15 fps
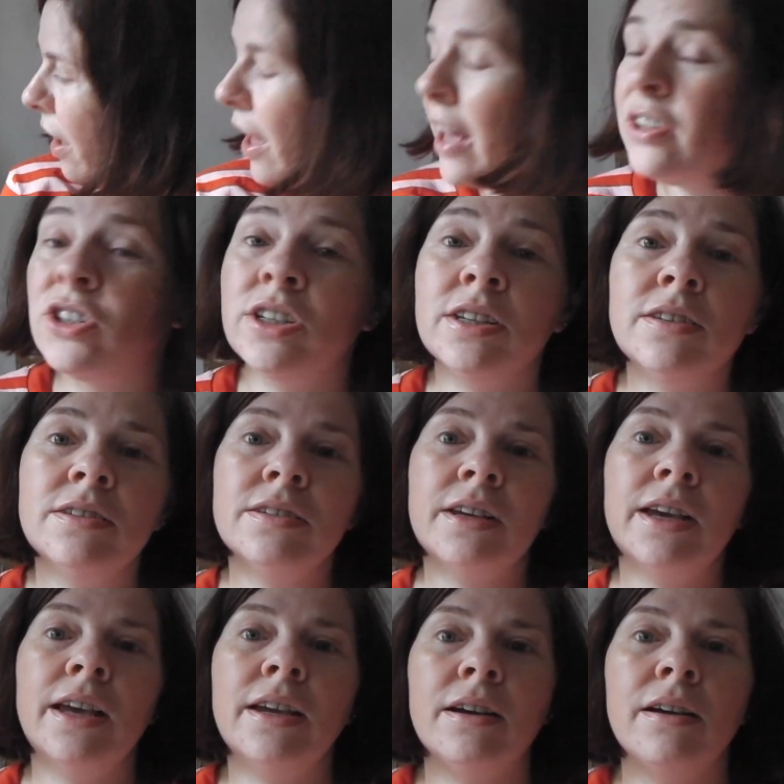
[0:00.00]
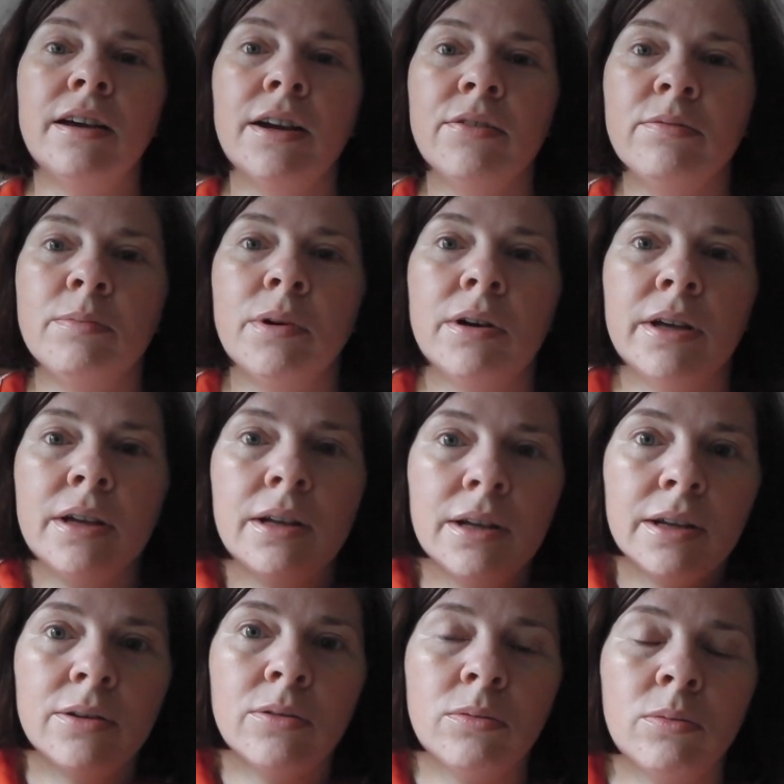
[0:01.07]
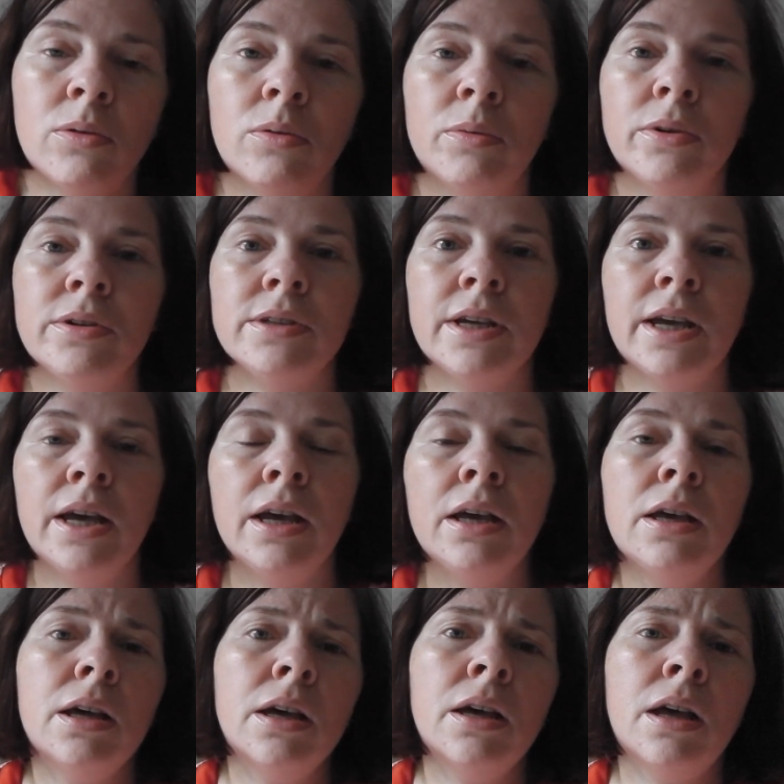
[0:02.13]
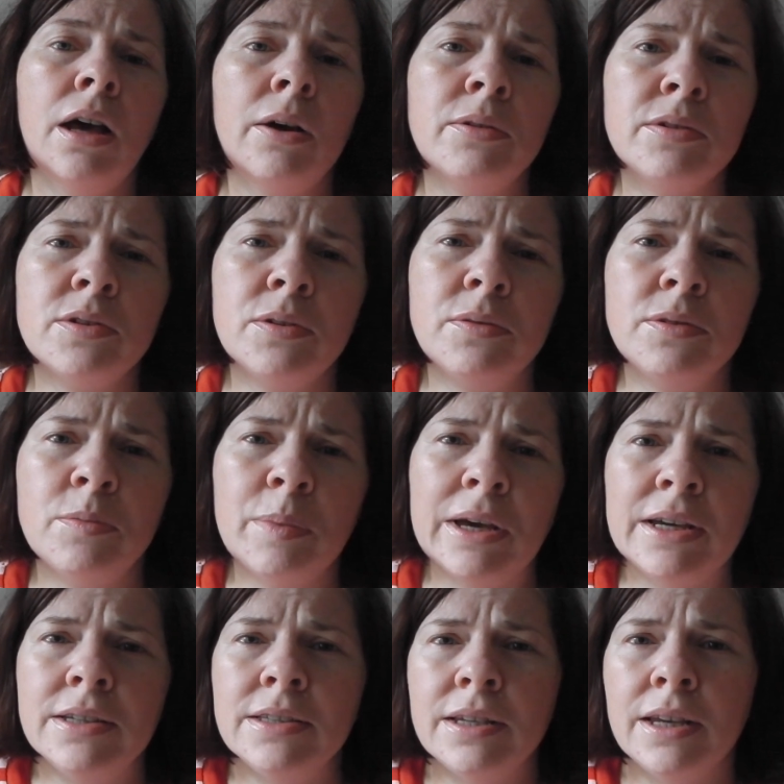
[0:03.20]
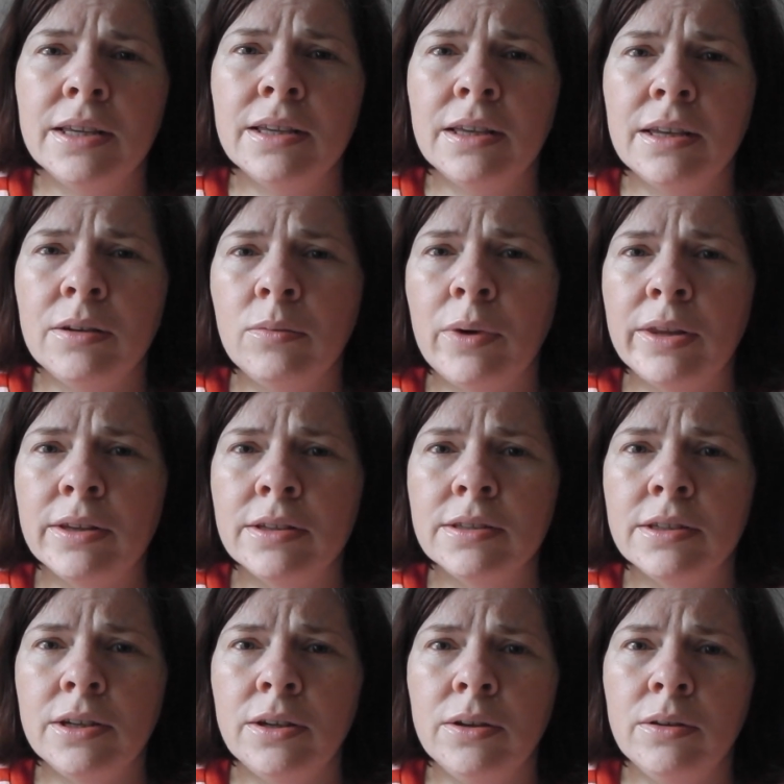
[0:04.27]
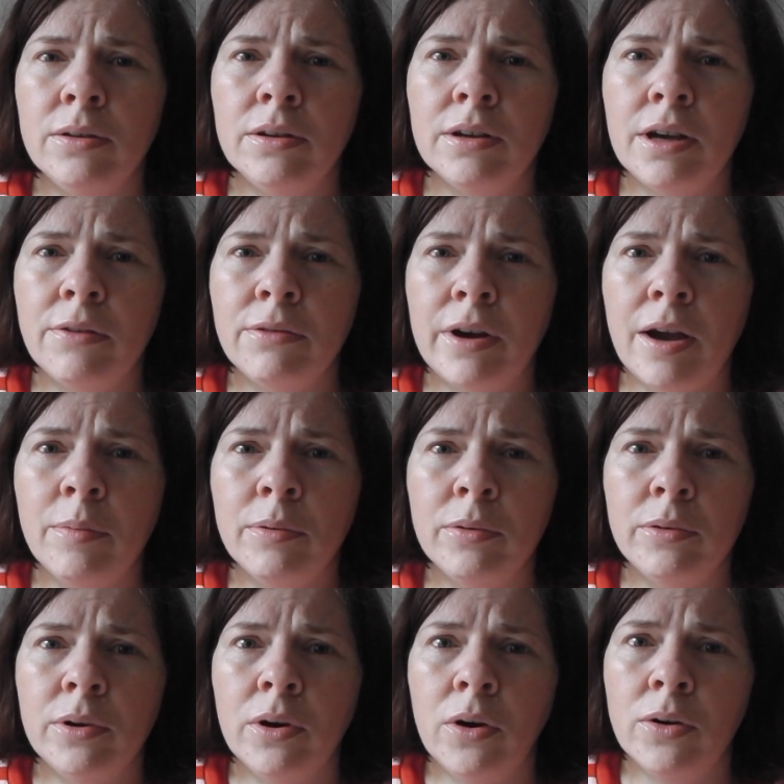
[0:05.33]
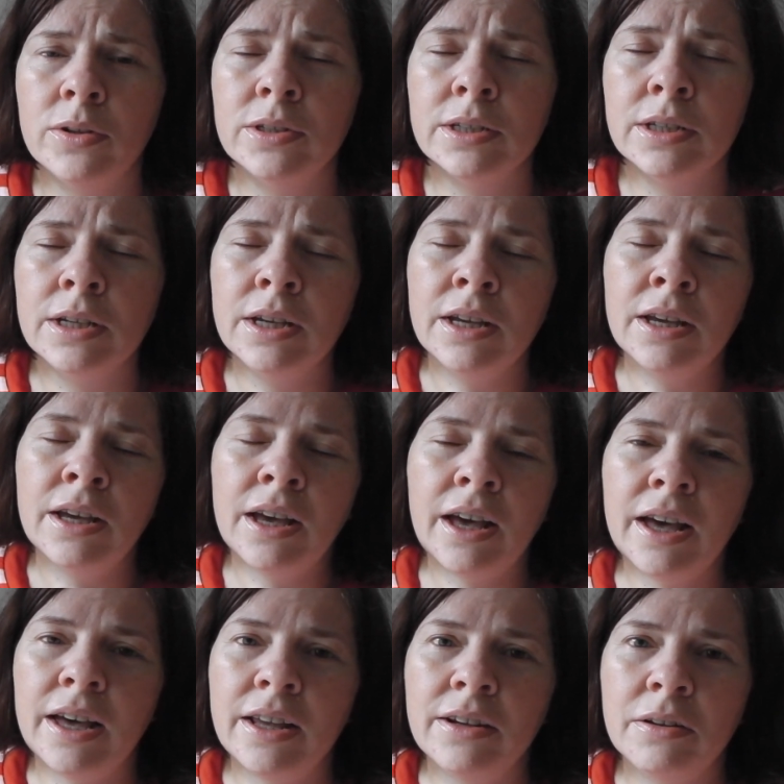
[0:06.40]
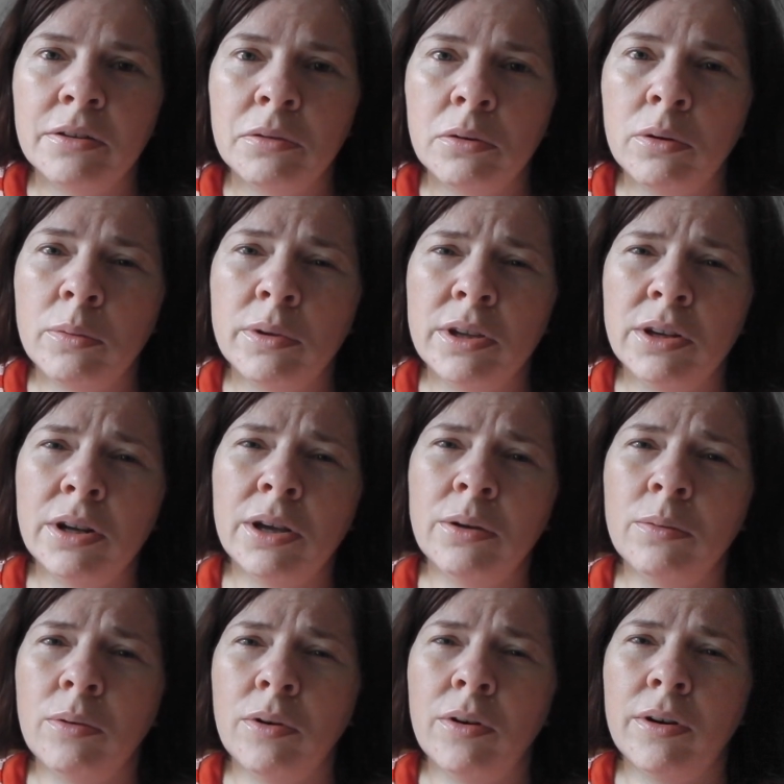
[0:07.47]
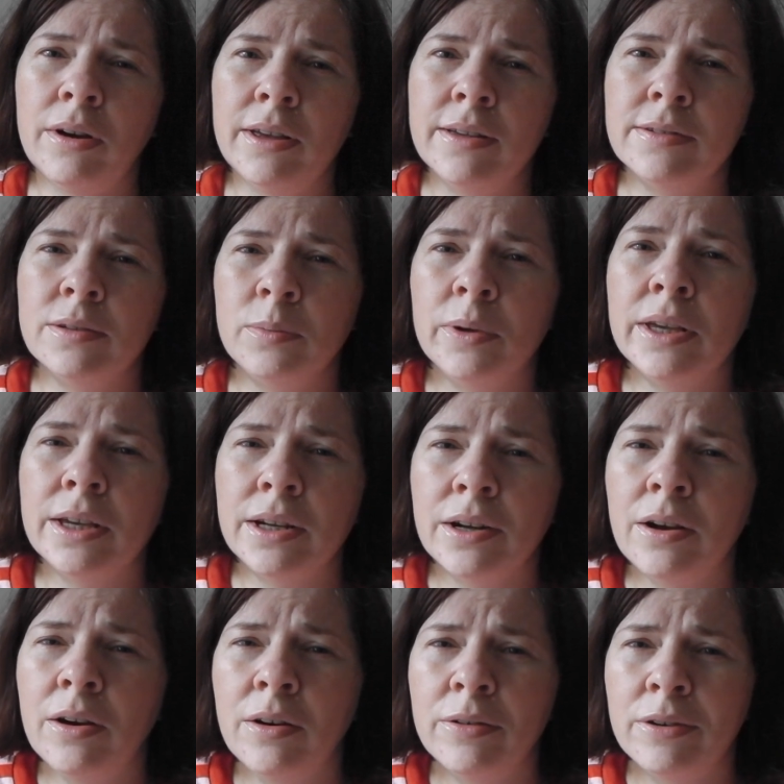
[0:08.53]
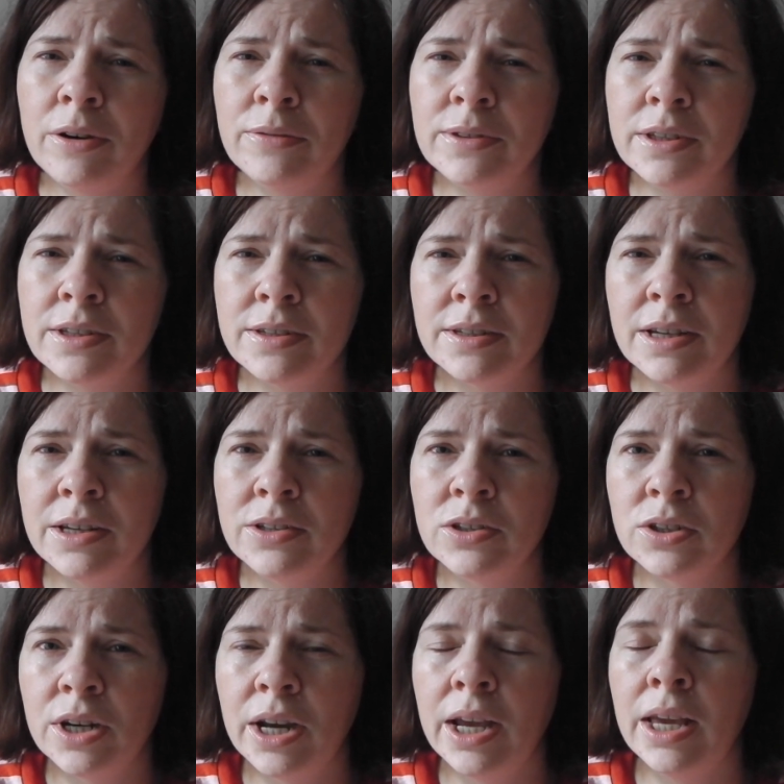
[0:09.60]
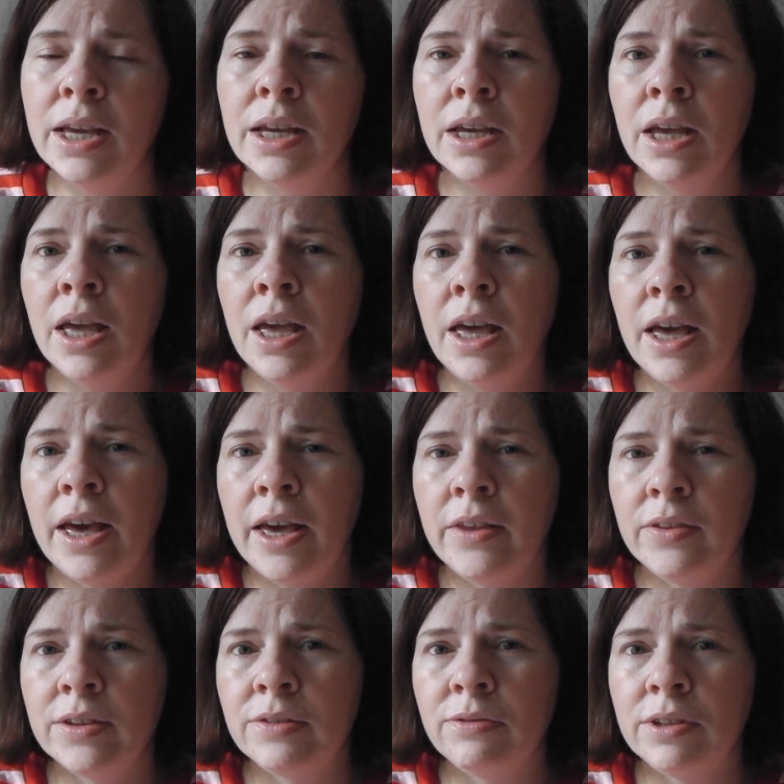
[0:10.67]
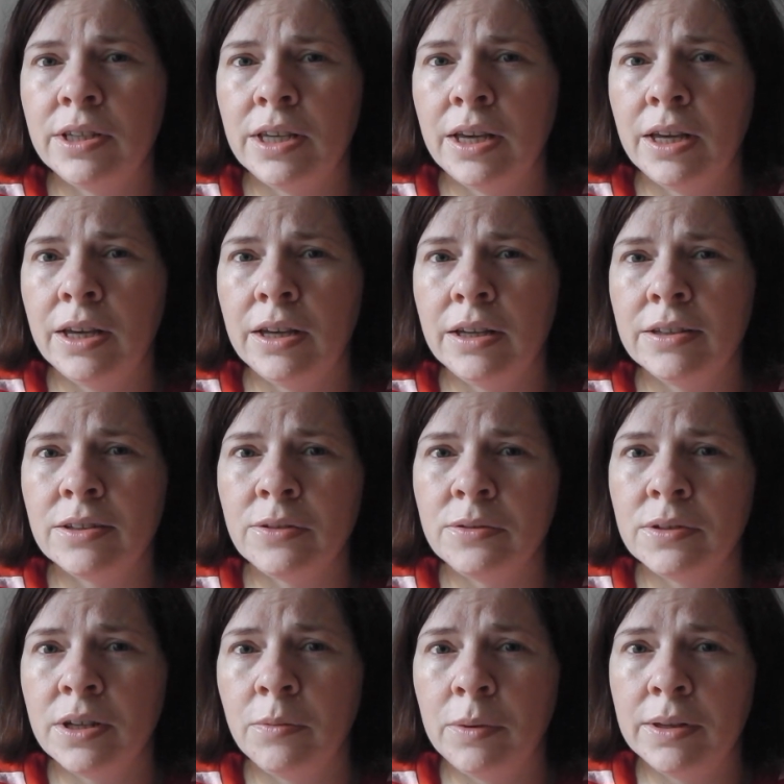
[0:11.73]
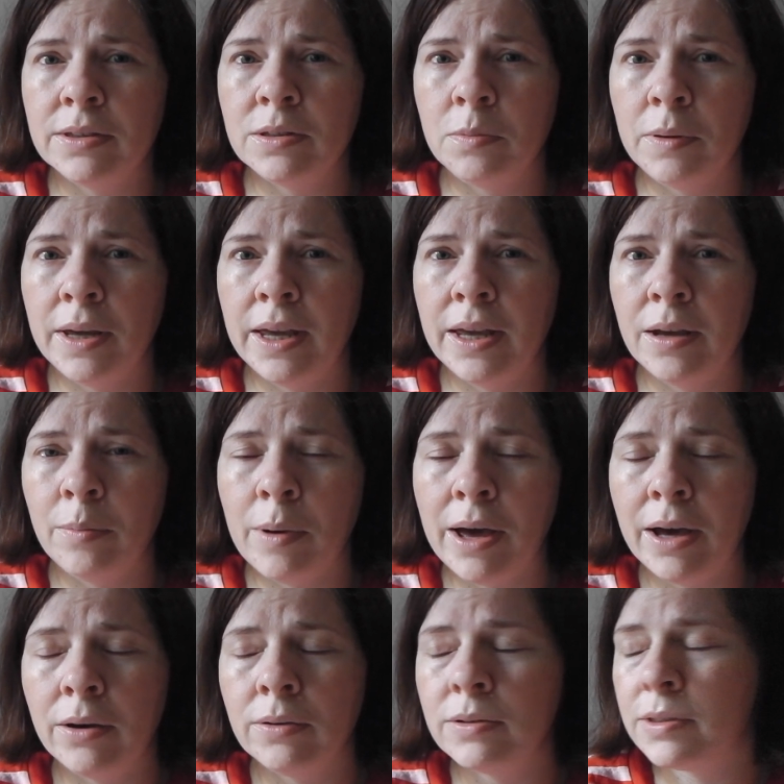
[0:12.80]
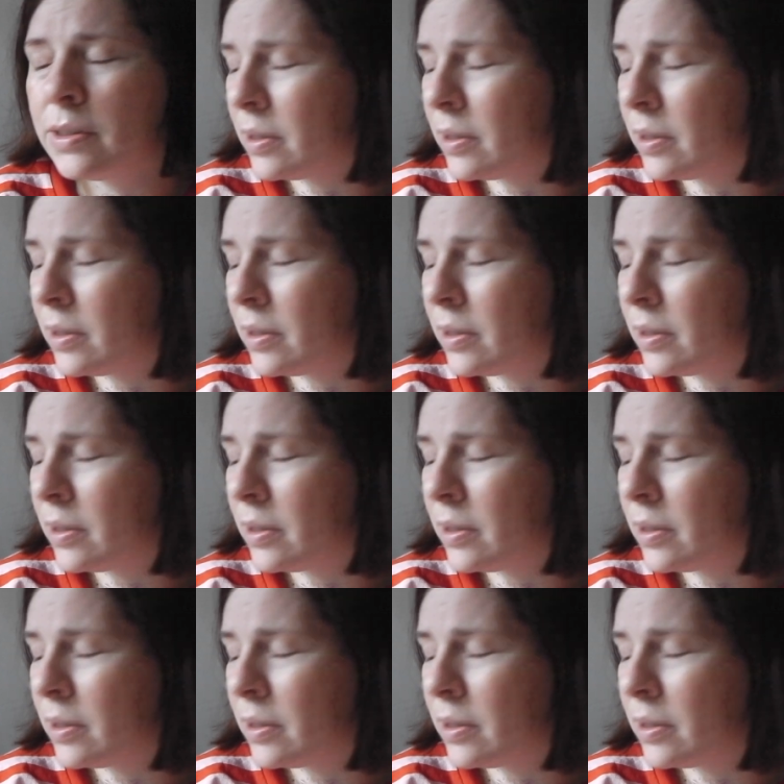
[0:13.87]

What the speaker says: As you can see, I have my little war wound here. I was sort of debating whether to cover it up or not, and I thought, well, you know what, it's a week and a half after the surgery, and this video is obviously meant to be about